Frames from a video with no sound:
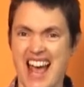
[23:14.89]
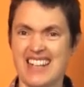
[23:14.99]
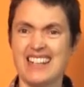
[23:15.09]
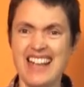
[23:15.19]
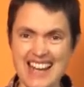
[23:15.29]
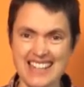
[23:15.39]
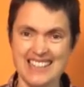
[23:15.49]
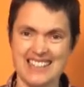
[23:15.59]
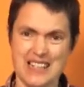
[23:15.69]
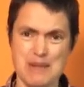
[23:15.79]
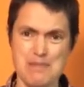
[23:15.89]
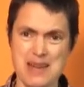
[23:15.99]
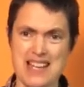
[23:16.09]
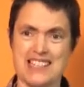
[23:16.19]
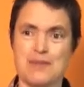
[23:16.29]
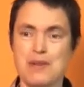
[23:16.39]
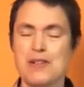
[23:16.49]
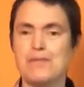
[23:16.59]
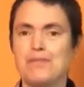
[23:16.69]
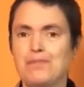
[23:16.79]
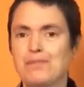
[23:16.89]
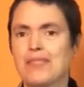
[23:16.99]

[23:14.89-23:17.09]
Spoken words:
and a ladle is like a big spoon.